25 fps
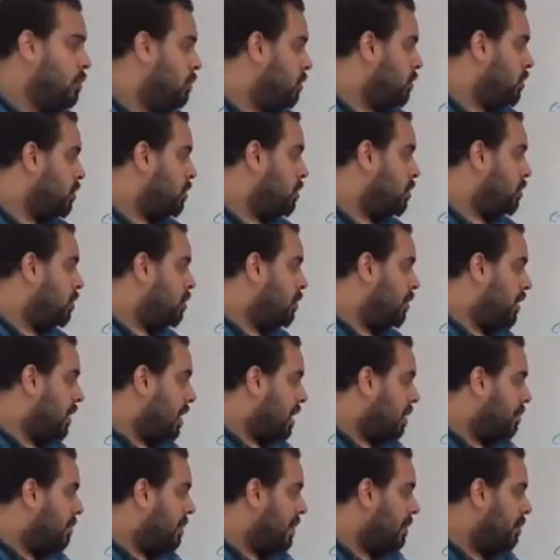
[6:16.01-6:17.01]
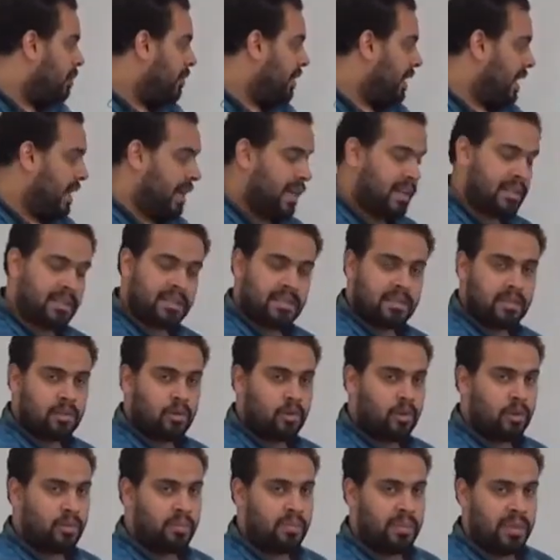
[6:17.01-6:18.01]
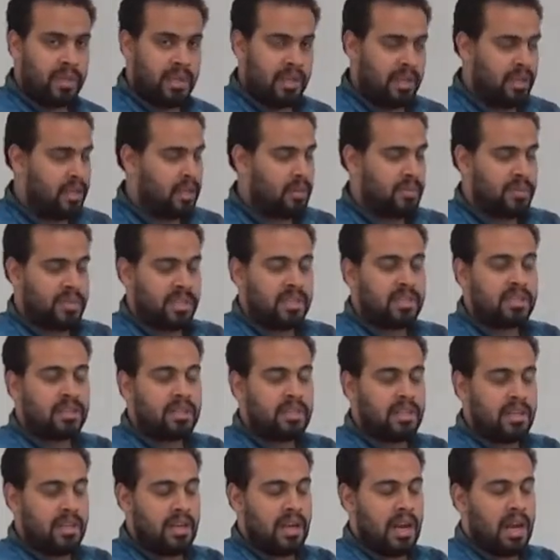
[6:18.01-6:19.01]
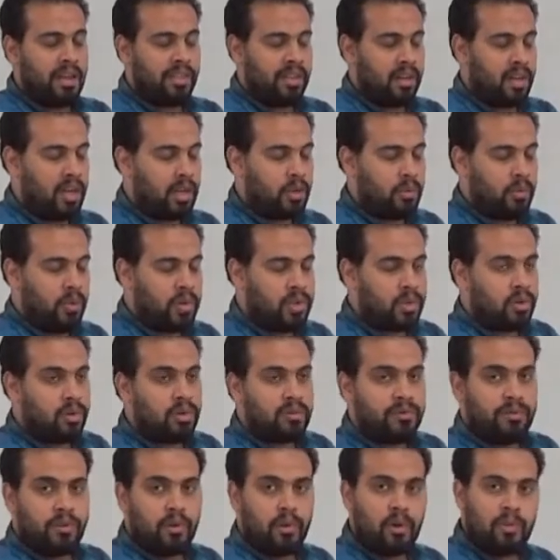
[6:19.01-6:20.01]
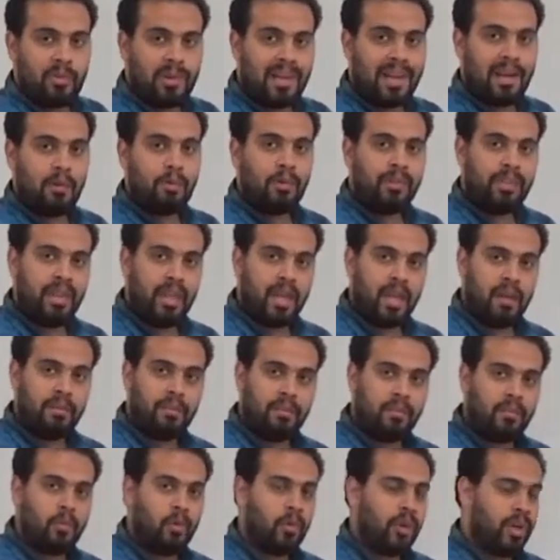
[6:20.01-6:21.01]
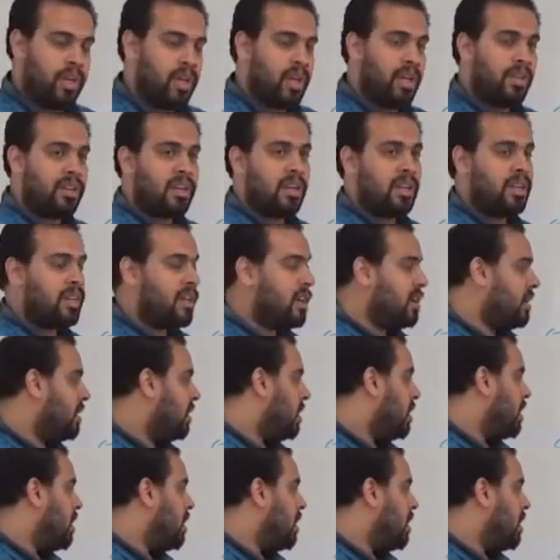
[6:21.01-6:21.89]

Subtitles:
So the number with x could be represented in other equation or formula with m or any other letter,